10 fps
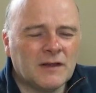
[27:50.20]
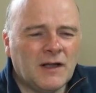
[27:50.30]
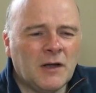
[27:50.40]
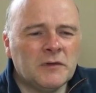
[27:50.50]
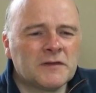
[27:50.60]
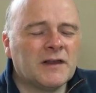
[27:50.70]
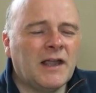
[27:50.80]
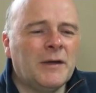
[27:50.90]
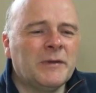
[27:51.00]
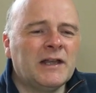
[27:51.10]
I will say,
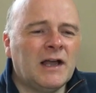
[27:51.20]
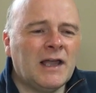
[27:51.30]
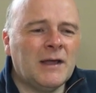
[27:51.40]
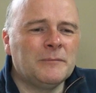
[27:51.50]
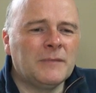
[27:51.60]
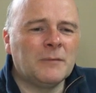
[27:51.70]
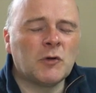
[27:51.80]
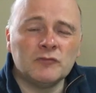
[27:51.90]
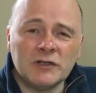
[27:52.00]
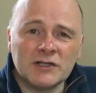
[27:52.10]
I'm
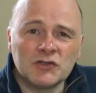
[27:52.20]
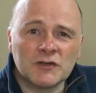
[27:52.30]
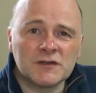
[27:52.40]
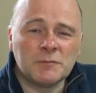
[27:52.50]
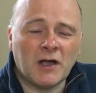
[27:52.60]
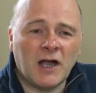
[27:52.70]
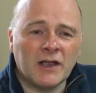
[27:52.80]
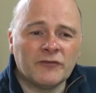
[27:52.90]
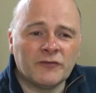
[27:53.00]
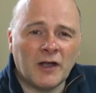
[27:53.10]
not religious, but
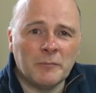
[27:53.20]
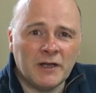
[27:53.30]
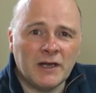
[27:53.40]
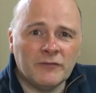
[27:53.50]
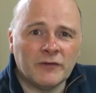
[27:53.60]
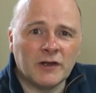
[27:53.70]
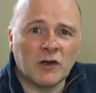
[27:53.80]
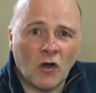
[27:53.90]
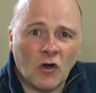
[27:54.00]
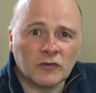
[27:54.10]
I believe in a
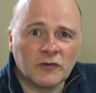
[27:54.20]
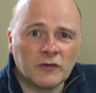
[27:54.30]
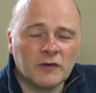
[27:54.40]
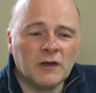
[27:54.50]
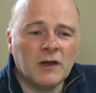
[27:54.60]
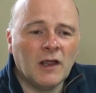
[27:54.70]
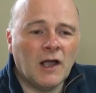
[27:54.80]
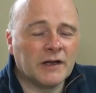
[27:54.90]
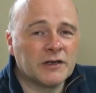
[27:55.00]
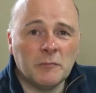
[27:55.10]
God.
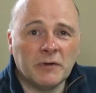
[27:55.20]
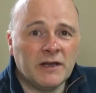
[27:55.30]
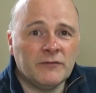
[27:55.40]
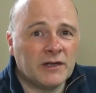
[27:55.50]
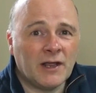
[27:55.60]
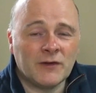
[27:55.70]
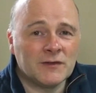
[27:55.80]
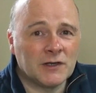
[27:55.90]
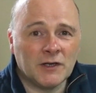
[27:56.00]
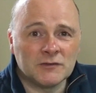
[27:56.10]
I don't believe in having
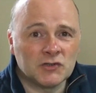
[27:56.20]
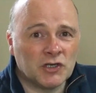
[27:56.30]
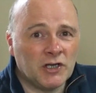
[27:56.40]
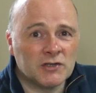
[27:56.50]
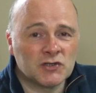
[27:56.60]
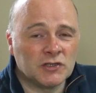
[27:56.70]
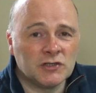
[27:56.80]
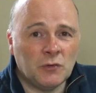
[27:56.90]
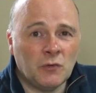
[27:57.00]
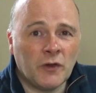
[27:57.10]
to go to church and
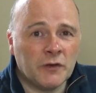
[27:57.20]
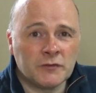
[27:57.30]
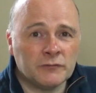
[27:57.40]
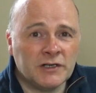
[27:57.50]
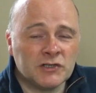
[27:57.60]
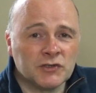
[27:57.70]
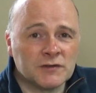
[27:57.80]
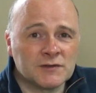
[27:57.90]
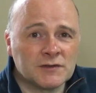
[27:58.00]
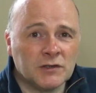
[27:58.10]
do all those
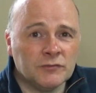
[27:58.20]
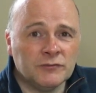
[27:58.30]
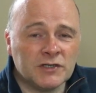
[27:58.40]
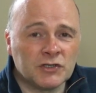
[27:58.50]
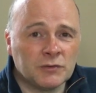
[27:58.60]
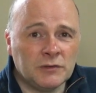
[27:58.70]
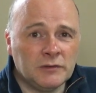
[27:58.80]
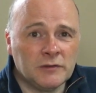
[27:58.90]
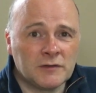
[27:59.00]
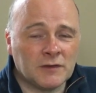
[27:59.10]
religious
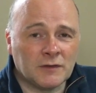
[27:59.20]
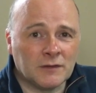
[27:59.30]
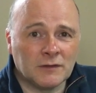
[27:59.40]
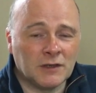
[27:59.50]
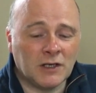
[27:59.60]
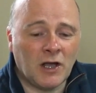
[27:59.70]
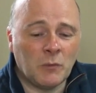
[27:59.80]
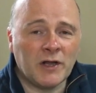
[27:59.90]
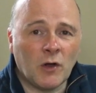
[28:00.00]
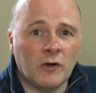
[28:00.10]
rituals. And, I
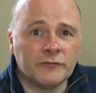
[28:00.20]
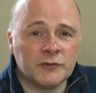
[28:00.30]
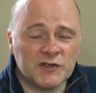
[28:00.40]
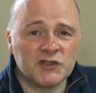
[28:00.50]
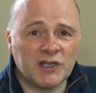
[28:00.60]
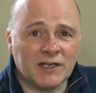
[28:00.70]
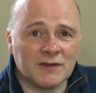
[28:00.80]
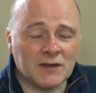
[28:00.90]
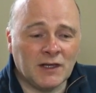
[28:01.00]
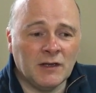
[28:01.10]
went off
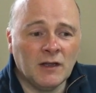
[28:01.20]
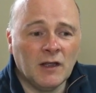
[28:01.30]
Christianity